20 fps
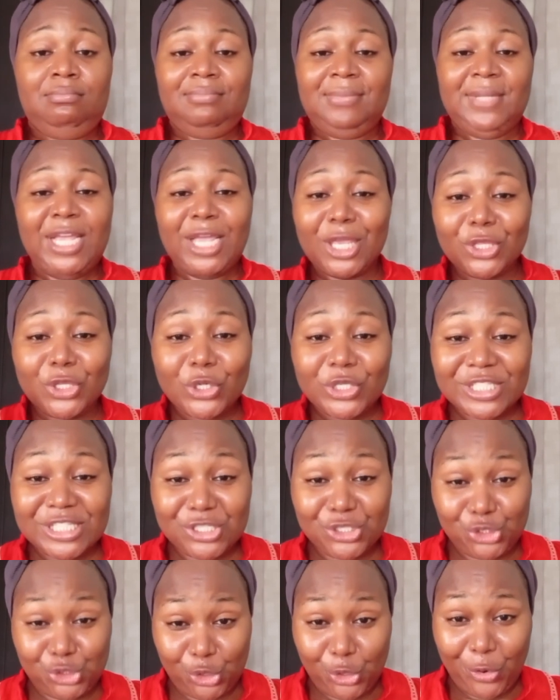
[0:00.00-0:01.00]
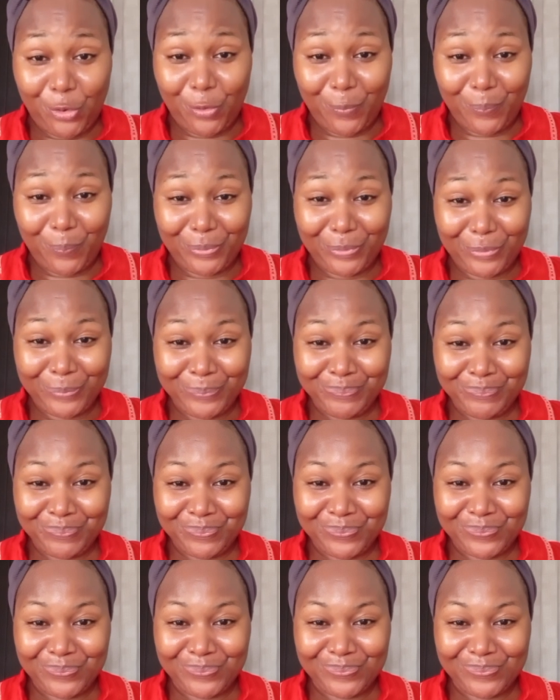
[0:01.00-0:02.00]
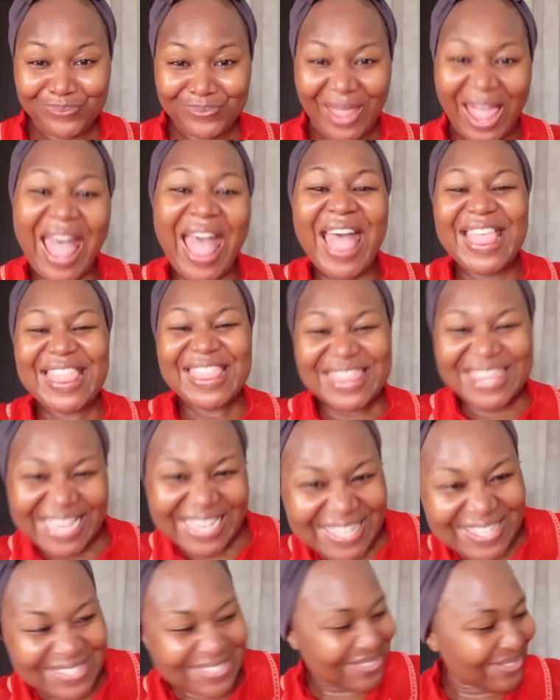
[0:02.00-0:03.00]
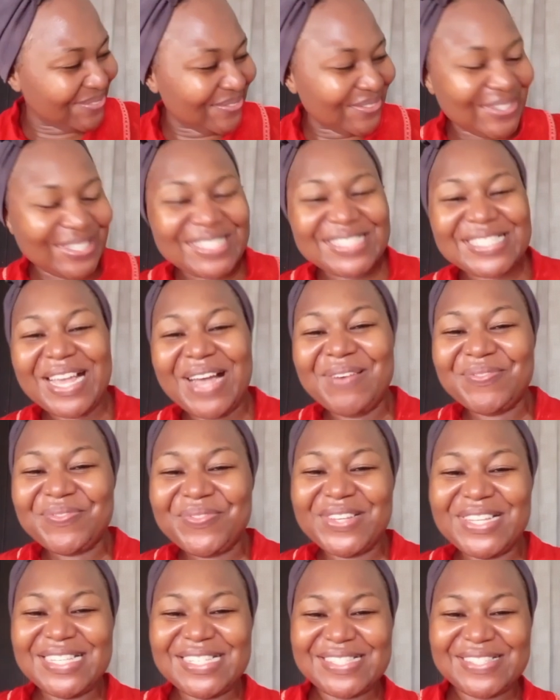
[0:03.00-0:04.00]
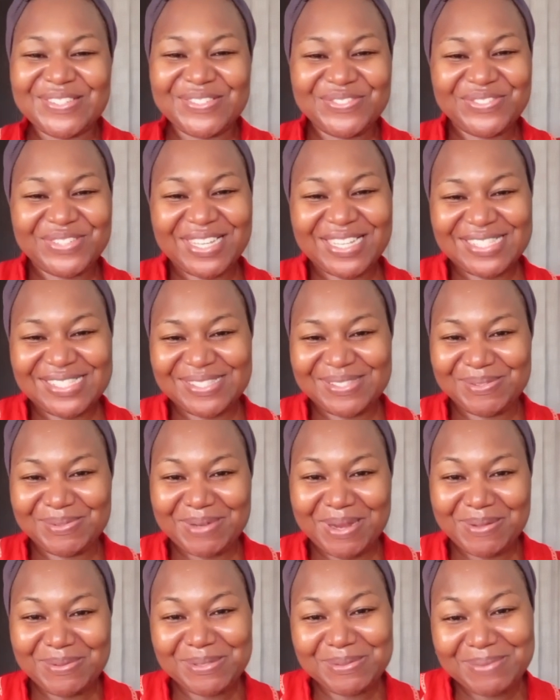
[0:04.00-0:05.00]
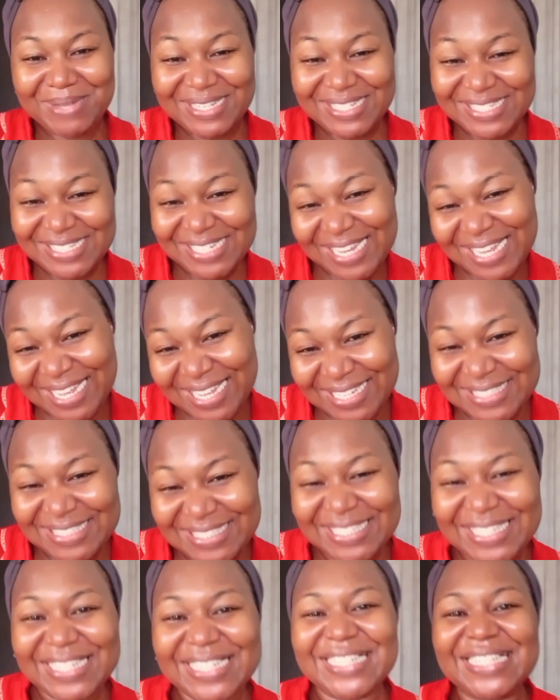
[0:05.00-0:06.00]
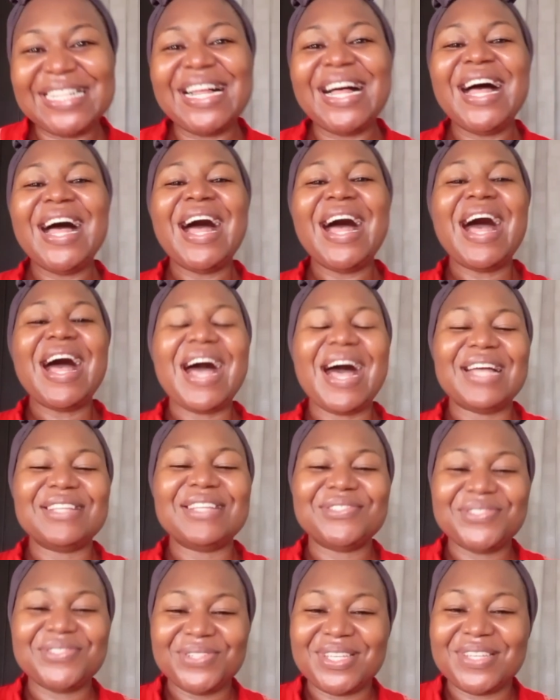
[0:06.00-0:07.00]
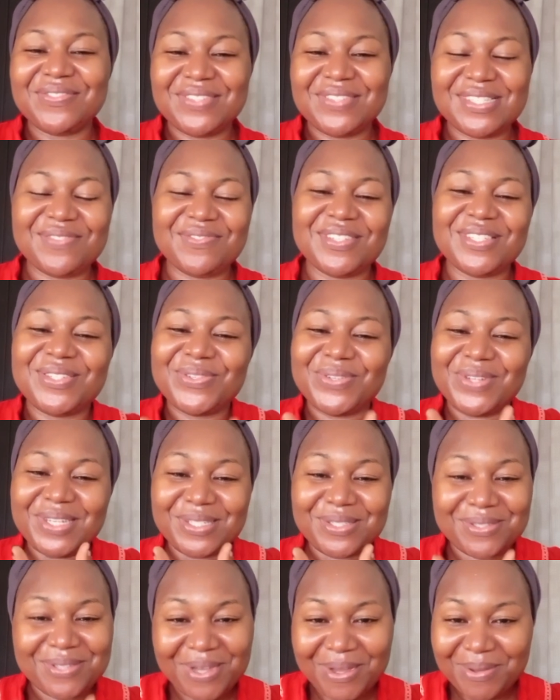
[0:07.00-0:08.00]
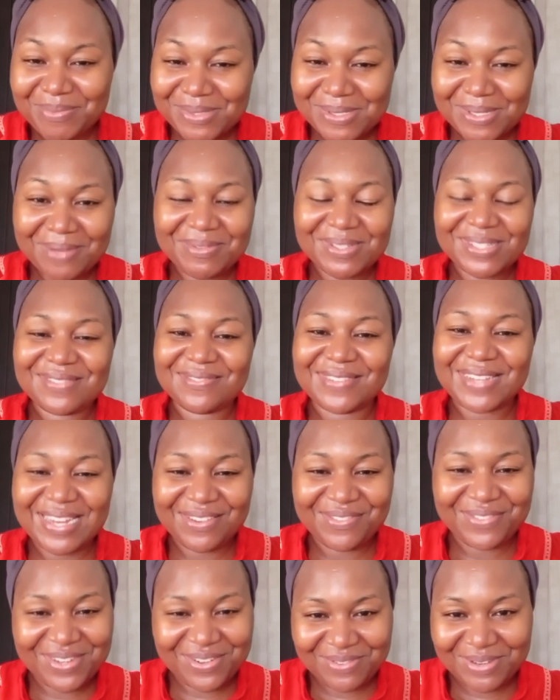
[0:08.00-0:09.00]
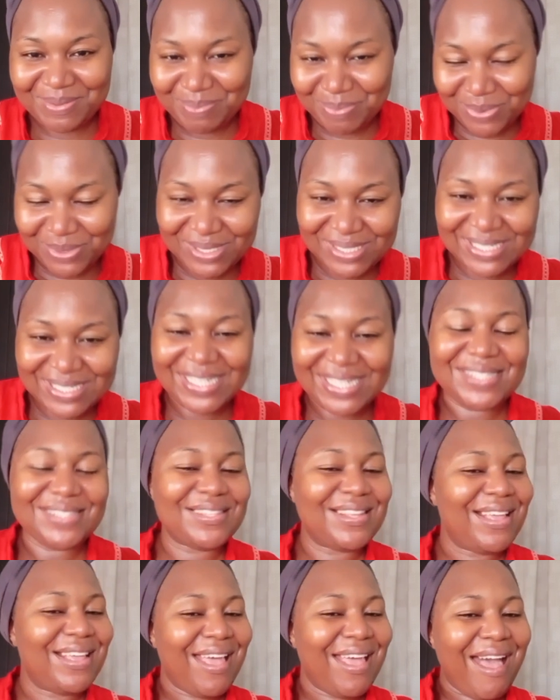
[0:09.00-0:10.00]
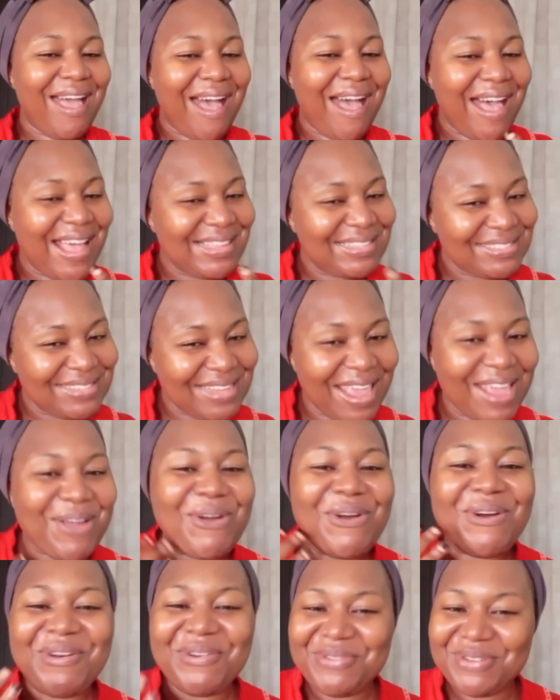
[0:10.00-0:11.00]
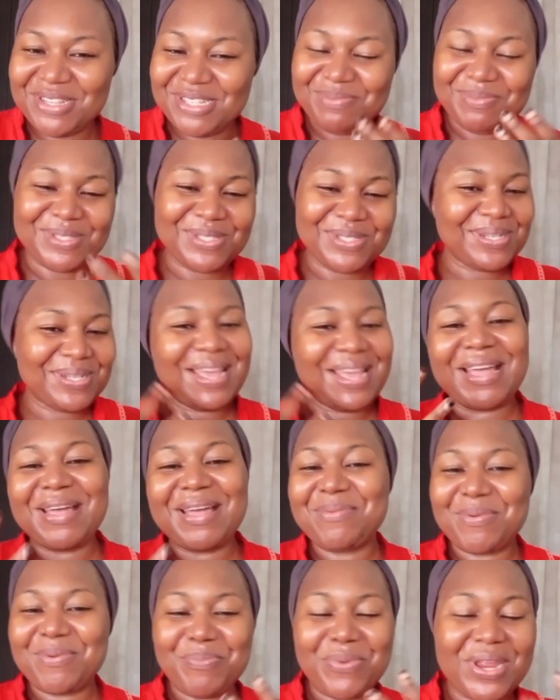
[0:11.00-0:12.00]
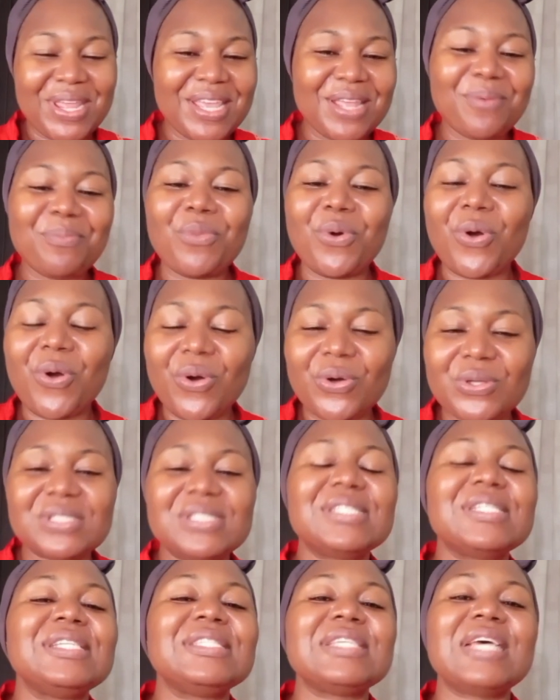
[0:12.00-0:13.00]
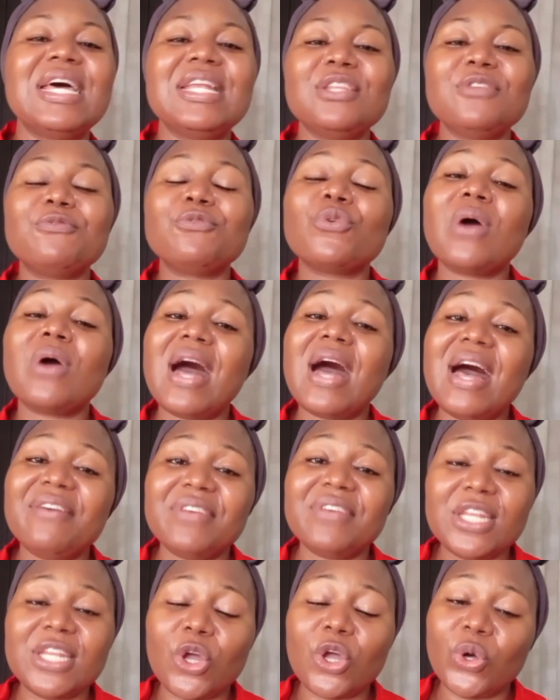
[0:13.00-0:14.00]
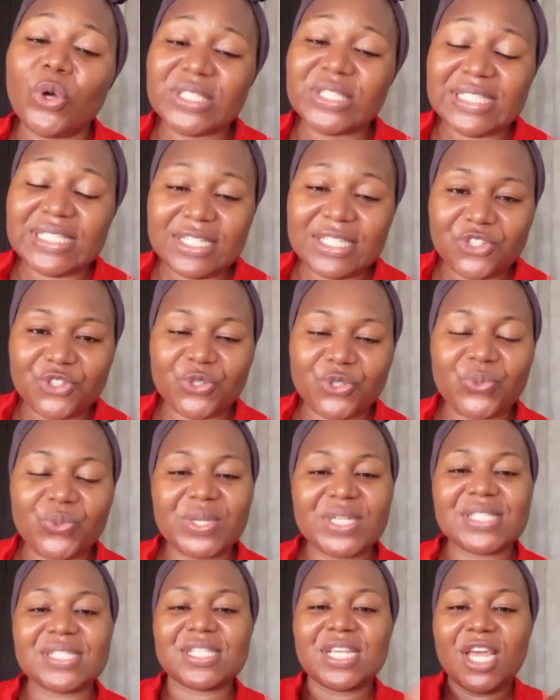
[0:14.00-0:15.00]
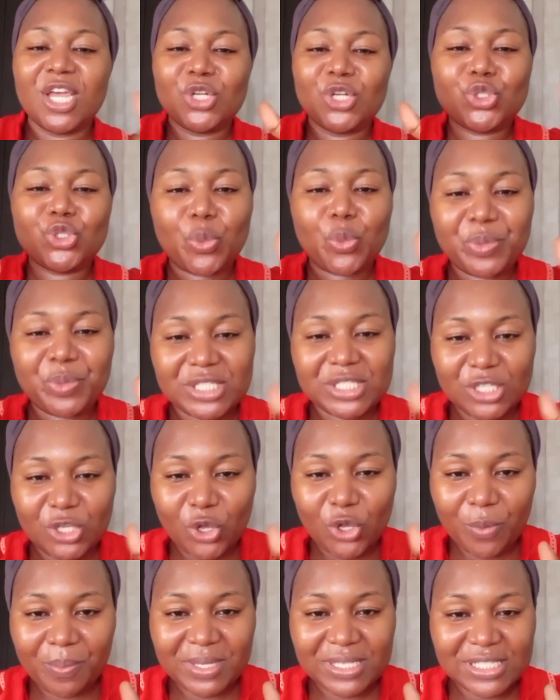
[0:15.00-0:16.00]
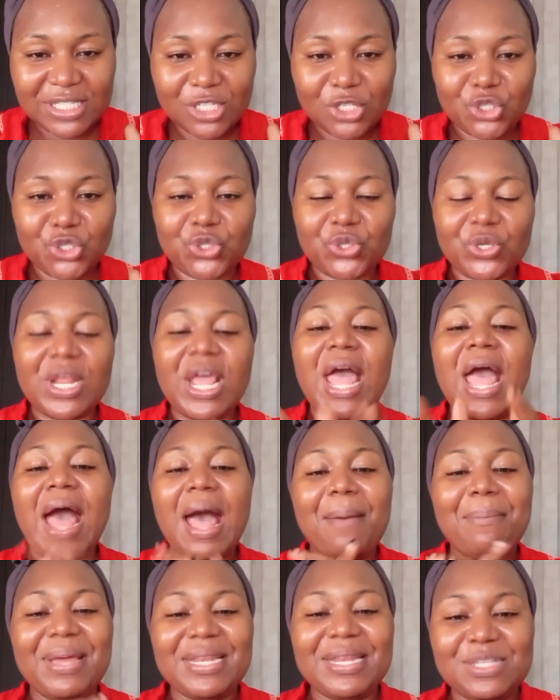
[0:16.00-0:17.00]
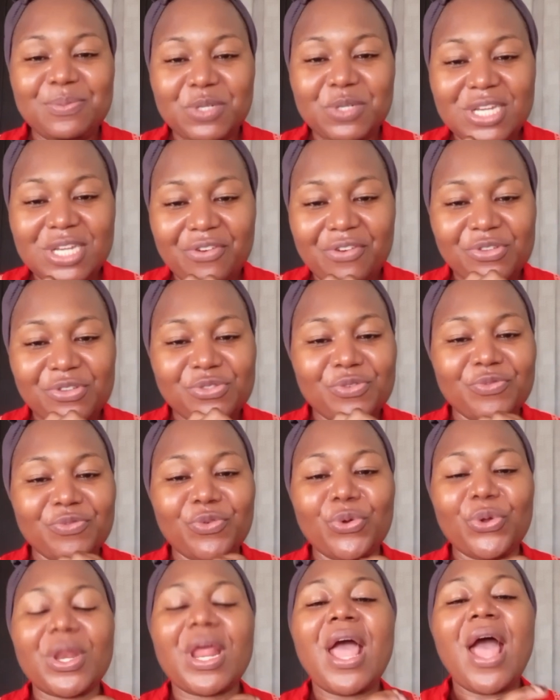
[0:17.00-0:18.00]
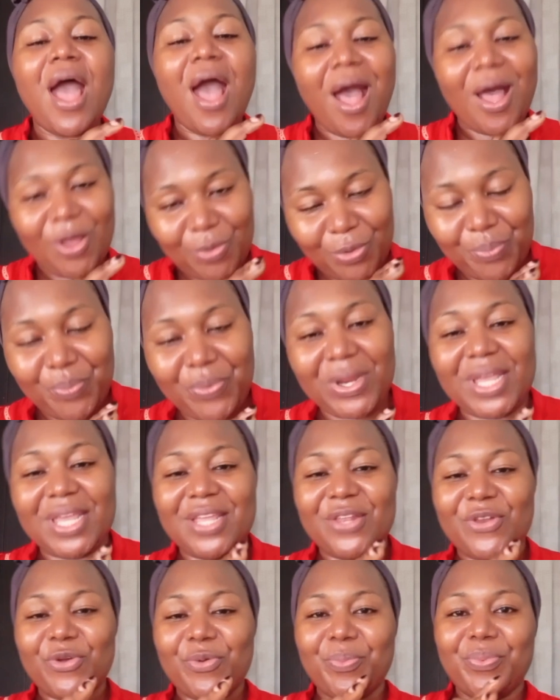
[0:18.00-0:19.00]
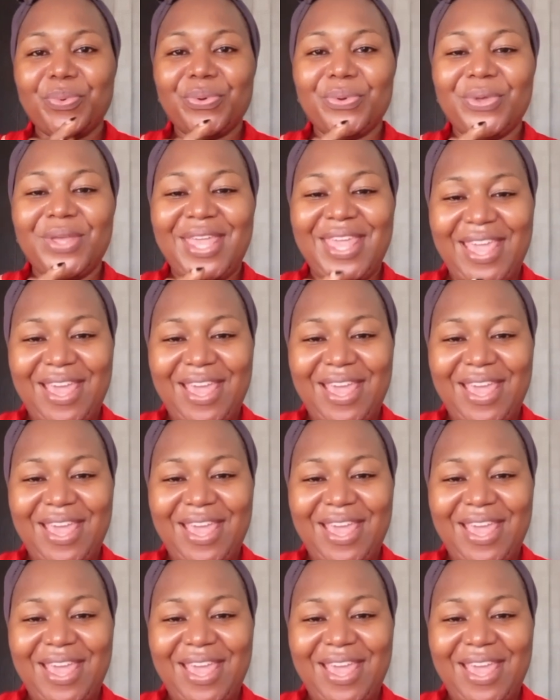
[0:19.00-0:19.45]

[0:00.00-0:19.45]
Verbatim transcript: it does the job Thank you so much and please don't forget to subscribe to my channel and do give this video a thumbs up. It's very, very important and encourage me so that I can bring in more content. And if you have any content requests, drop it in the comment section. And by the special grace of God, I'll bring it up here